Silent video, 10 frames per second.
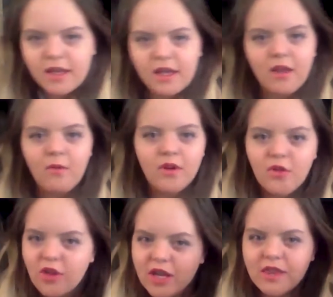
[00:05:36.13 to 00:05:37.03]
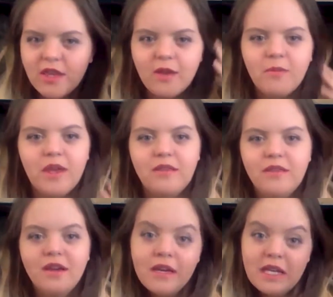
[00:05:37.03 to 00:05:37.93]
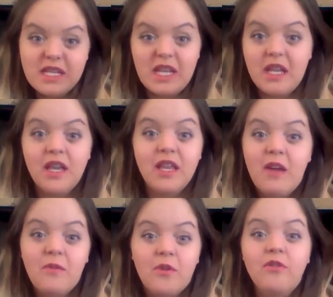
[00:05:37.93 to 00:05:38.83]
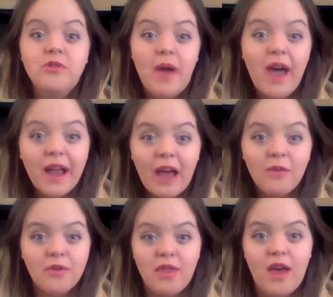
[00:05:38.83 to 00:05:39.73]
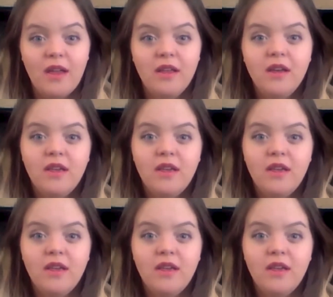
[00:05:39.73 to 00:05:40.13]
Like, I didn't want to look at them, like, because it never goes back after that.